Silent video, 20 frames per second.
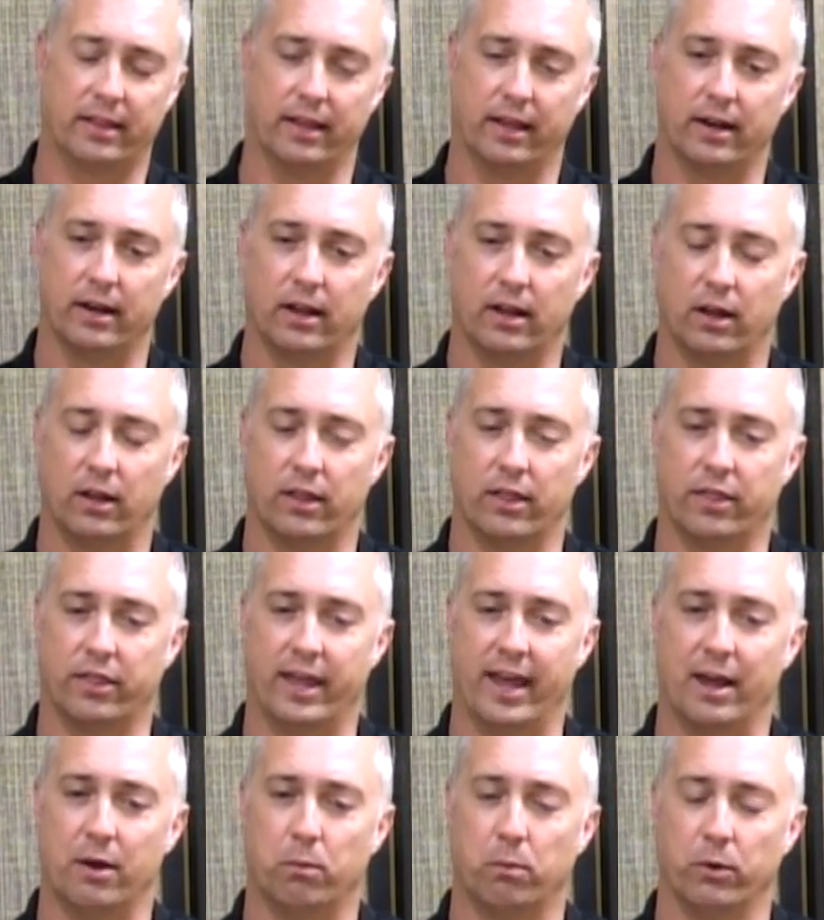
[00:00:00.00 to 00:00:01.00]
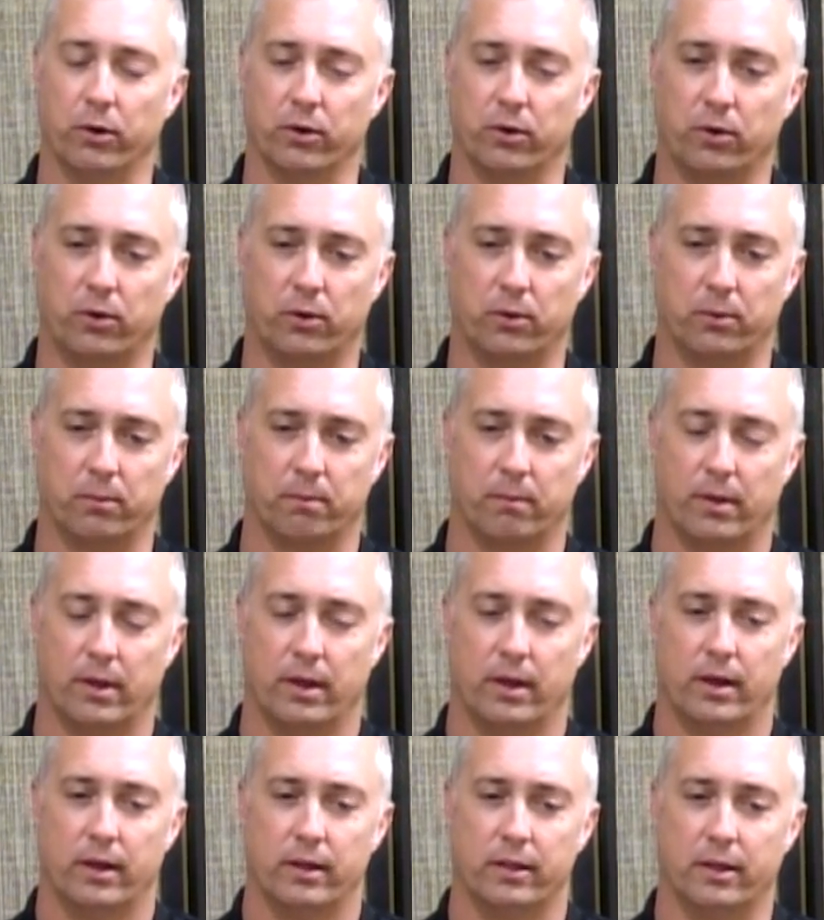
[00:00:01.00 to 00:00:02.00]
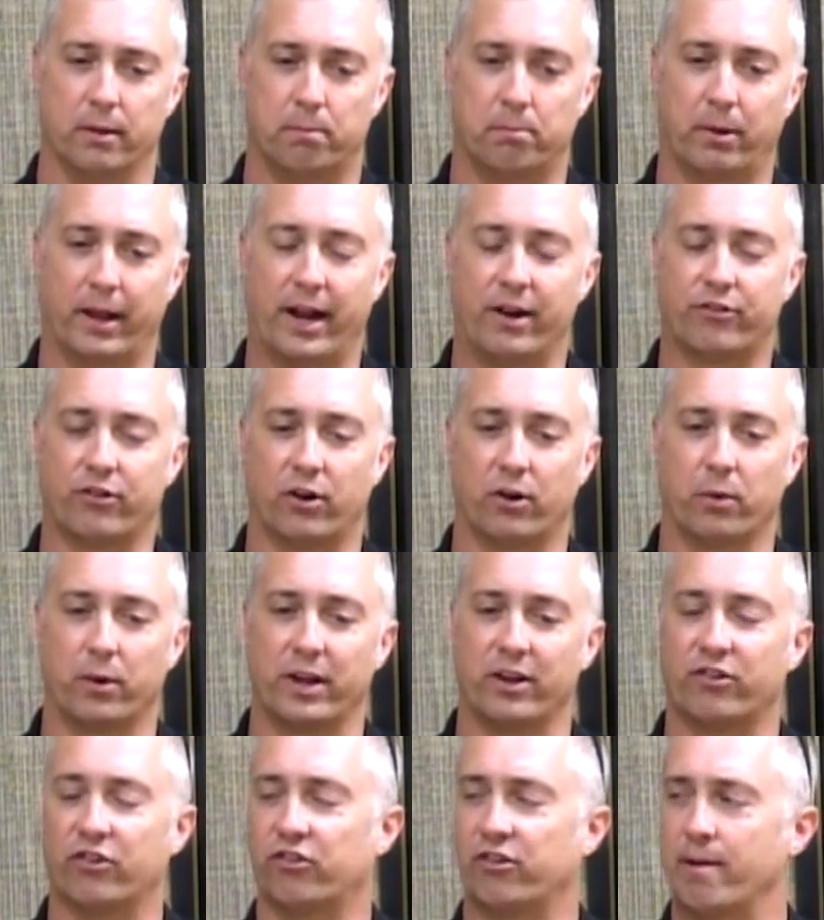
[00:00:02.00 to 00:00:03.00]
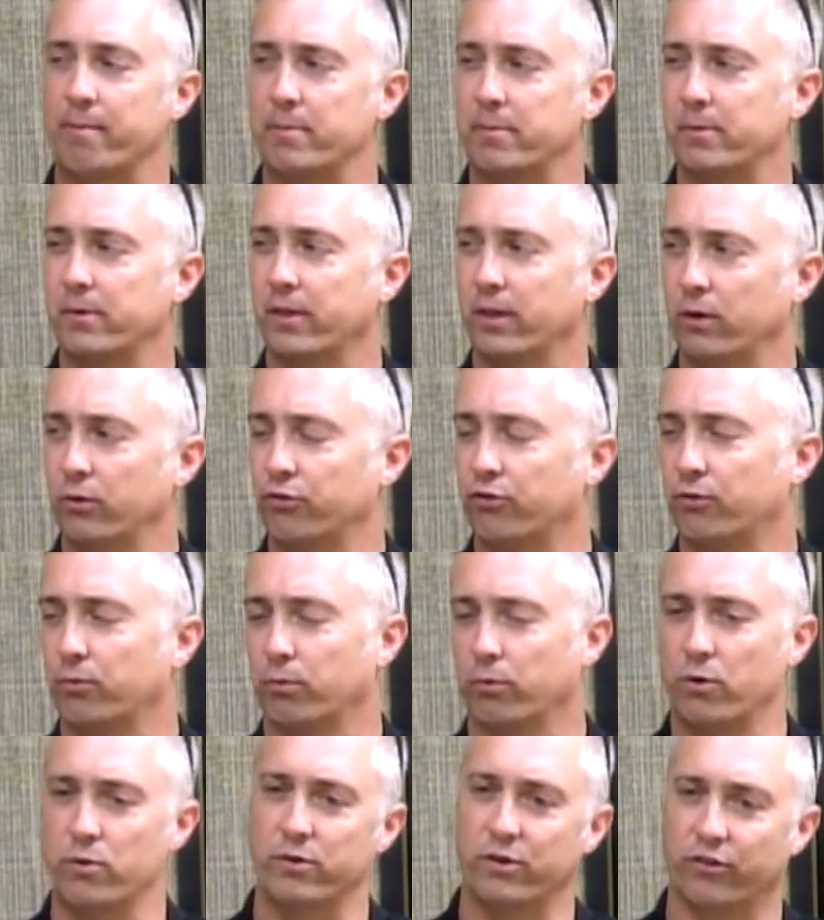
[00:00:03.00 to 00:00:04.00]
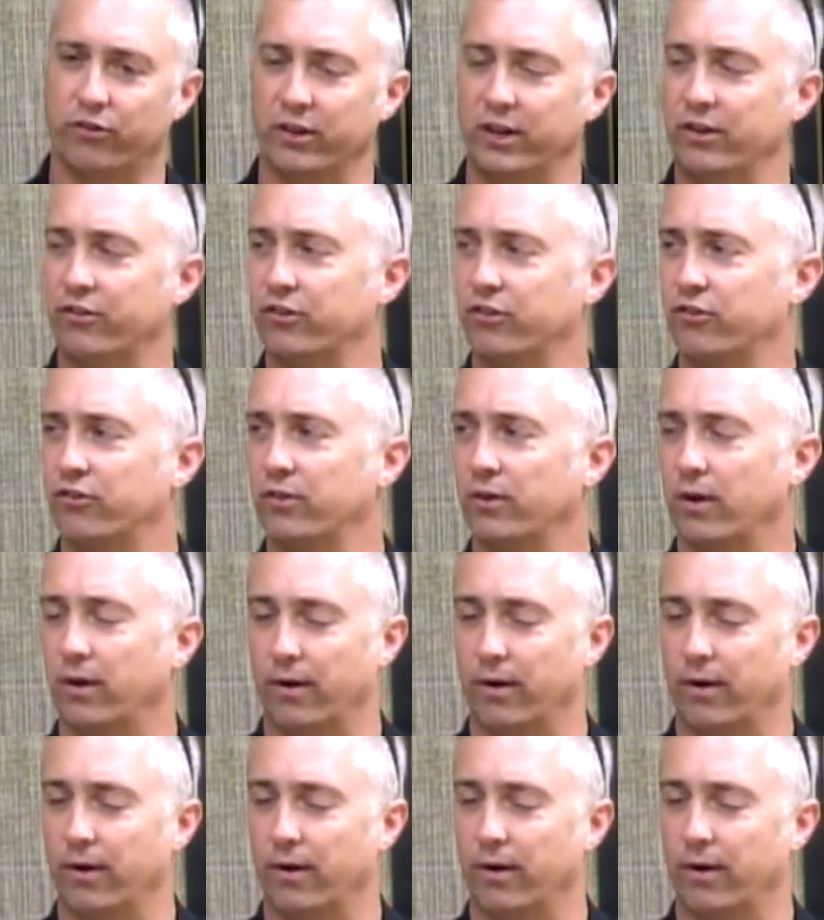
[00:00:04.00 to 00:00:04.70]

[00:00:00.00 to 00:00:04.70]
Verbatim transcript: that that will the plants that are really susceptible to those root diseases